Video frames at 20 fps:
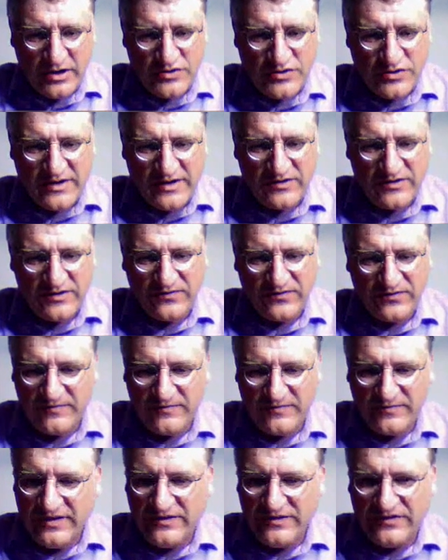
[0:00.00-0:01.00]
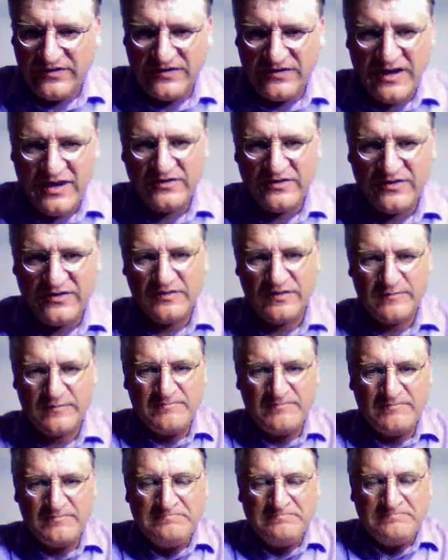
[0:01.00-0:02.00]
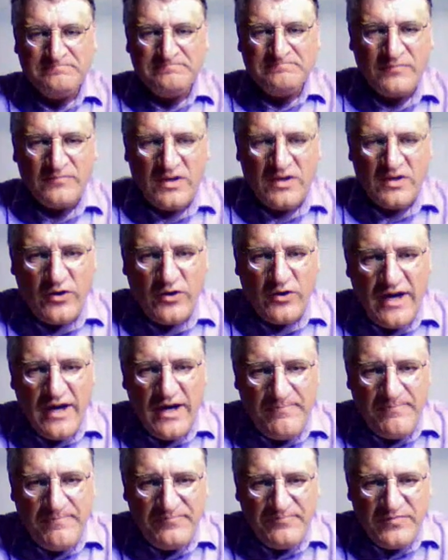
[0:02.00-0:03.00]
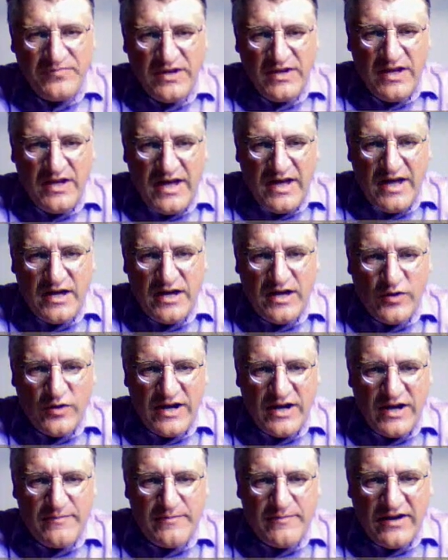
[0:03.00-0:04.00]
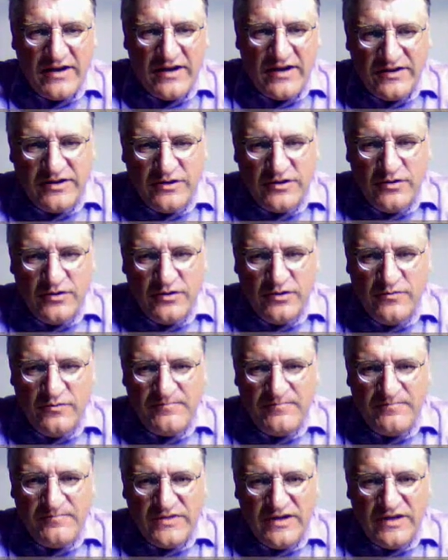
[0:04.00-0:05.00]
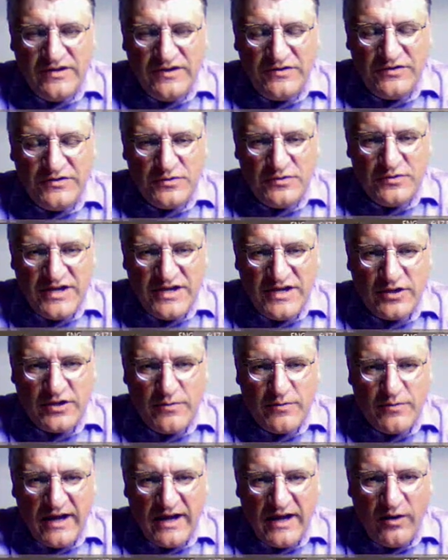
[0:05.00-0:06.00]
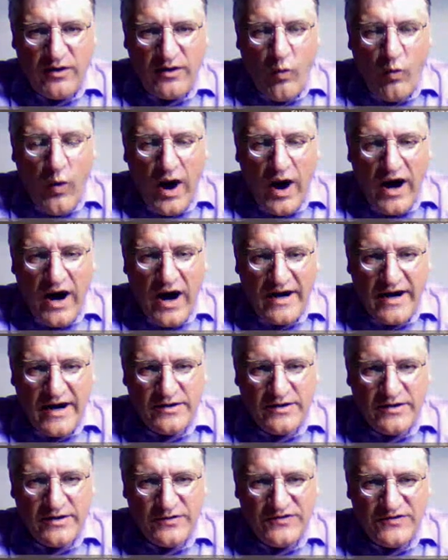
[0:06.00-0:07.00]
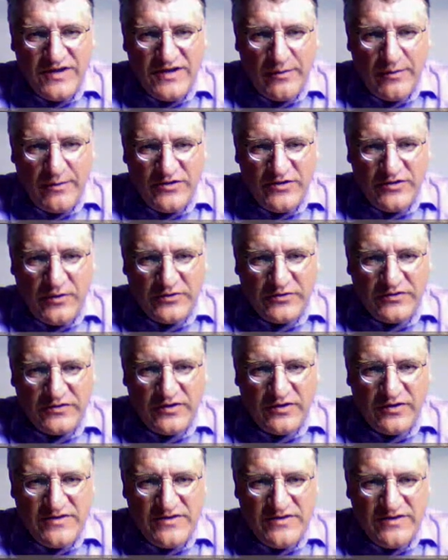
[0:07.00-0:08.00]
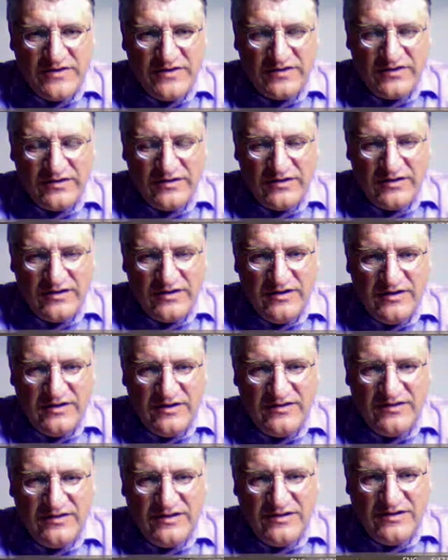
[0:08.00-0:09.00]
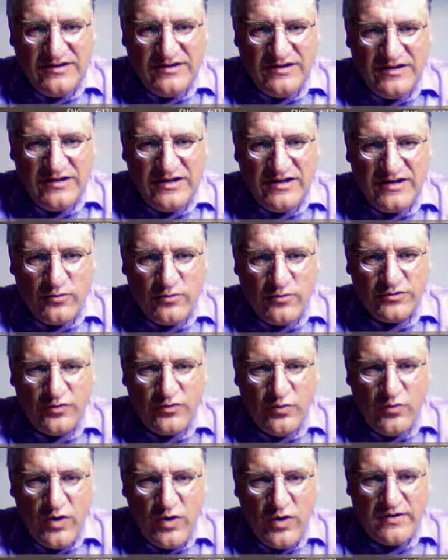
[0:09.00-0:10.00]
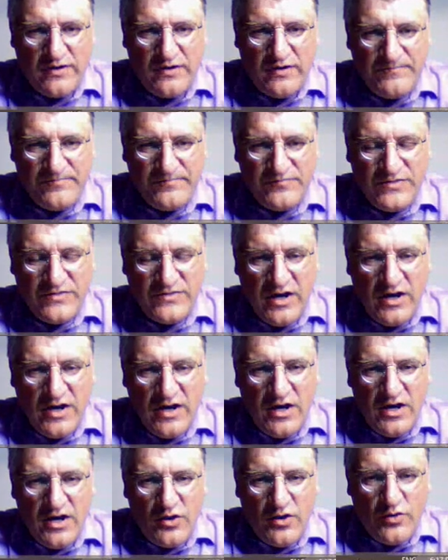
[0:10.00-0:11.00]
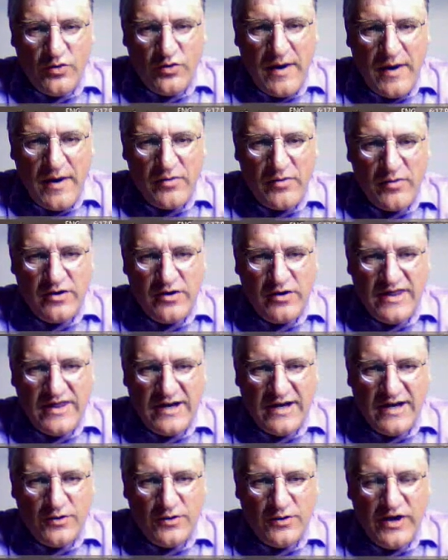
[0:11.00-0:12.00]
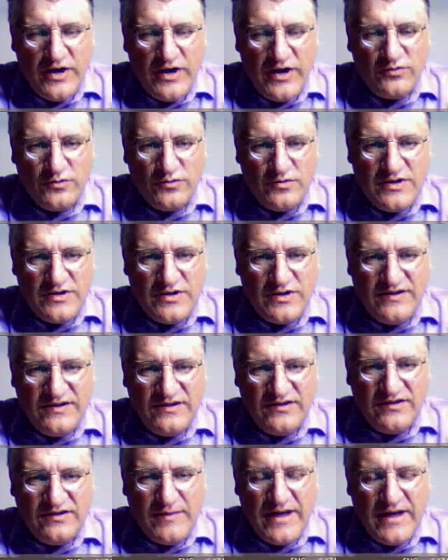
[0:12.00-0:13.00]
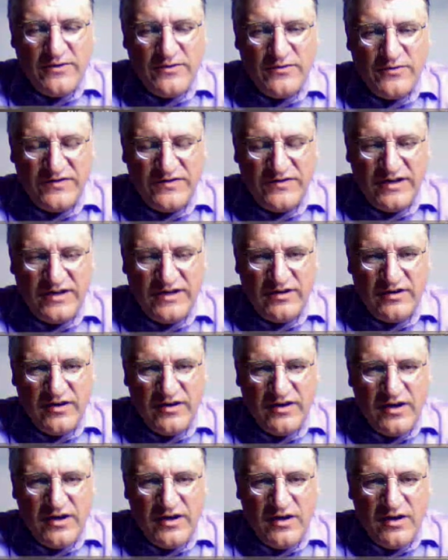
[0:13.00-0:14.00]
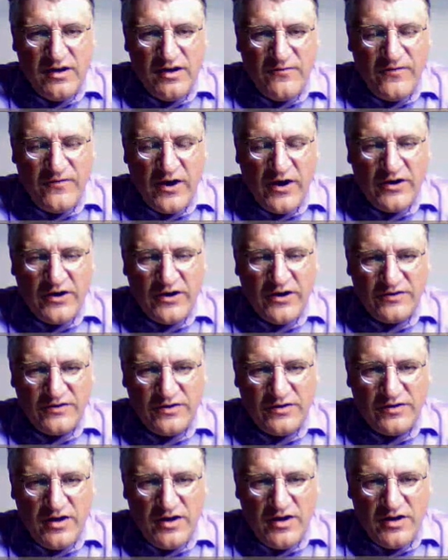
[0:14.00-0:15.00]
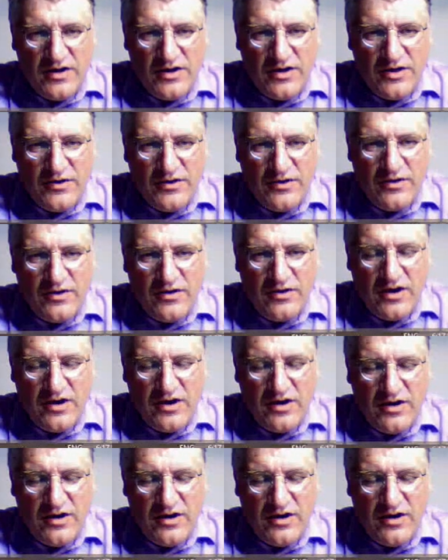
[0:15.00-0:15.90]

trans is this, okay? And what I'm asking you is to think about why the step response of this is indeed equal to 1. Remember, the way to do this is by using first the